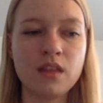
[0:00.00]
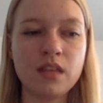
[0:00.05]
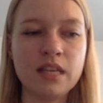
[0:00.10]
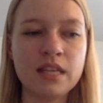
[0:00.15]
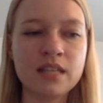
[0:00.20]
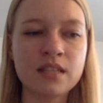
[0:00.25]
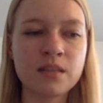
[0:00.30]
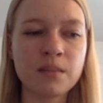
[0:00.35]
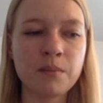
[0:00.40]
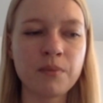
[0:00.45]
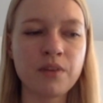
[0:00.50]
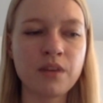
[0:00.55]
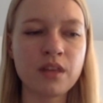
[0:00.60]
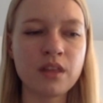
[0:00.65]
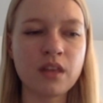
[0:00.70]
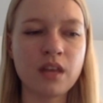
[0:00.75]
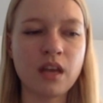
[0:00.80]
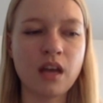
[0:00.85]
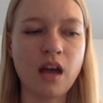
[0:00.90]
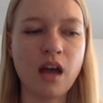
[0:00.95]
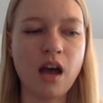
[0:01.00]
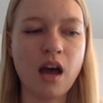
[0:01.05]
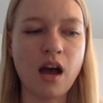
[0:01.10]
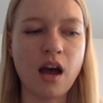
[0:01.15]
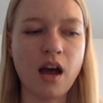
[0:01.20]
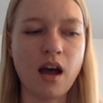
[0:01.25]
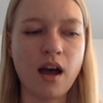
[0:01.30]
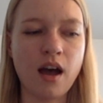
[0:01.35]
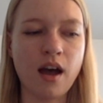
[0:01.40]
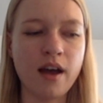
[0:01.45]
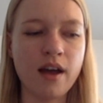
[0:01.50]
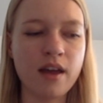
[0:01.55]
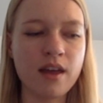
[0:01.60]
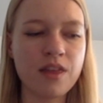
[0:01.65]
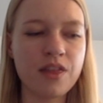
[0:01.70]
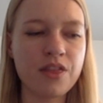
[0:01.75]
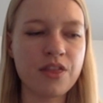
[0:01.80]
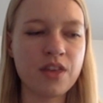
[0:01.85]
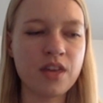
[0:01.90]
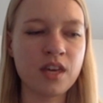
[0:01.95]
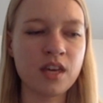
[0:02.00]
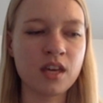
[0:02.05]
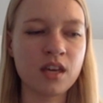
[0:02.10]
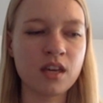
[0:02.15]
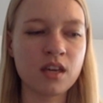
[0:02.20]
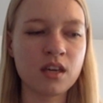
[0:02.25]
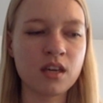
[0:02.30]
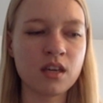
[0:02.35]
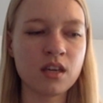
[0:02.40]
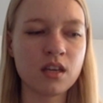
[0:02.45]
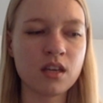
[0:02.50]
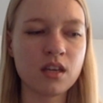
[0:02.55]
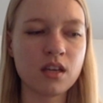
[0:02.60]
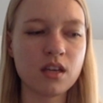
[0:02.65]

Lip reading: It's something that I think